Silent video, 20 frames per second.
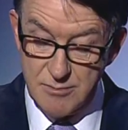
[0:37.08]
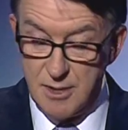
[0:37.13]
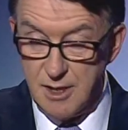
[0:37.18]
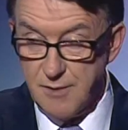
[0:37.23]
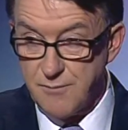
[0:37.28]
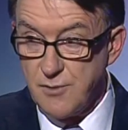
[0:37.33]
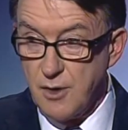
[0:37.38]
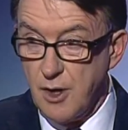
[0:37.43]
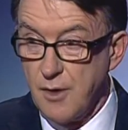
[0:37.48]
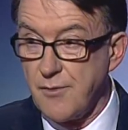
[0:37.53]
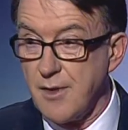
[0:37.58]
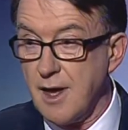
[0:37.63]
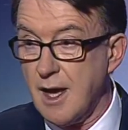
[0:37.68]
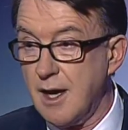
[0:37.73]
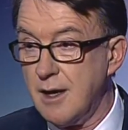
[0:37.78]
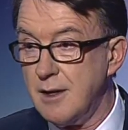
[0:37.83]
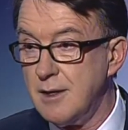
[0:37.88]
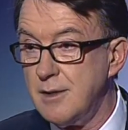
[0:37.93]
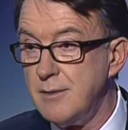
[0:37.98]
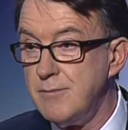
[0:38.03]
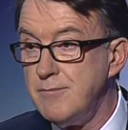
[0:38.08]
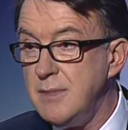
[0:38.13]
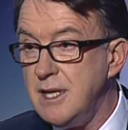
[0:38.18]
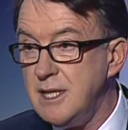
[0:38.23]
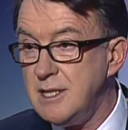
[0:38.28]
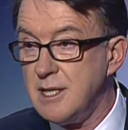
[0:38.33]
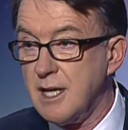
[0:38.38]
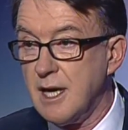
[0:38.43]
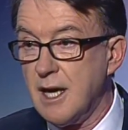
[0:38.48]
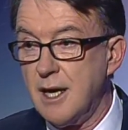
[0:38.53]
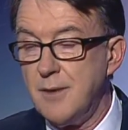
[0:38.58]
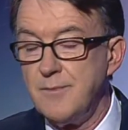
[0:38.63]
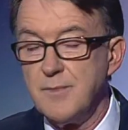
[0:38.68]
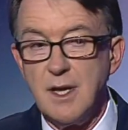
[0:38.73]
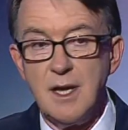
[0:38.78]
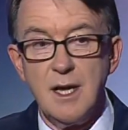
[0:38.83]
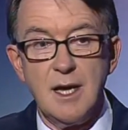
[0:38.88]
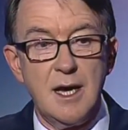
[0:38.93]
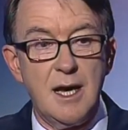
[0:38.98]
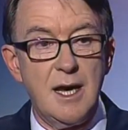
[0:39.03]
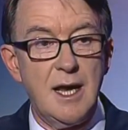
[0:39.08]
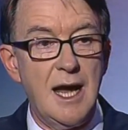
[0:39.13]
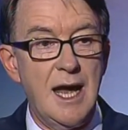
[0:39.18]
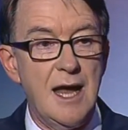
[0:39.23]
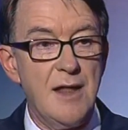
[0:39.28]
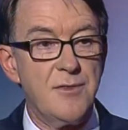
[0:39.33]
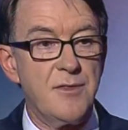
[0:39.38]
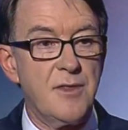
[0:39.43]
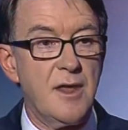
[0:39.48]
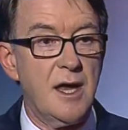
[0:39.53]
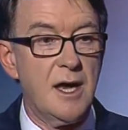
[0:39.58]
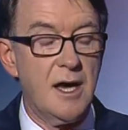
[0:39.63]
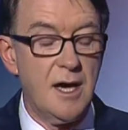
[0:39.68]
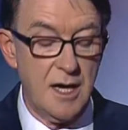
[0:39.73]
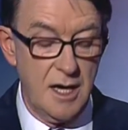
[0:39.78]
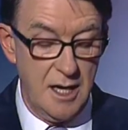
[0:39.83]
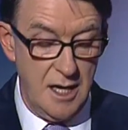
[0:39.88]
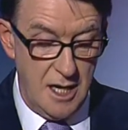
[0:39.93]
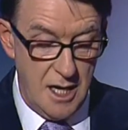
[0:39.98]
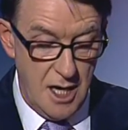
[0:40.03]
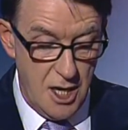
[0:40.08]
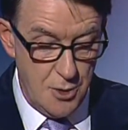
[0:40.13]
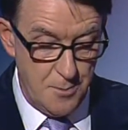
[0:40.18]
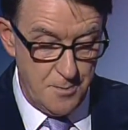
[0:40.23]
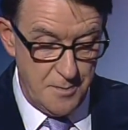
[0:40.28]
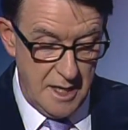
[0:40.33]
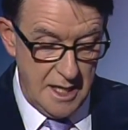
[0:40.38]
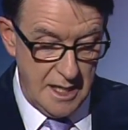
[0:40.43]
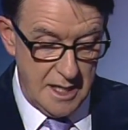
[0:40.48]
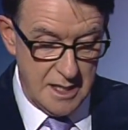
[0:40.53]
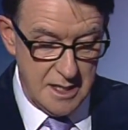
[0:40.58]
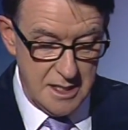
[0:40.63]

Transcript: if not their media, at their opening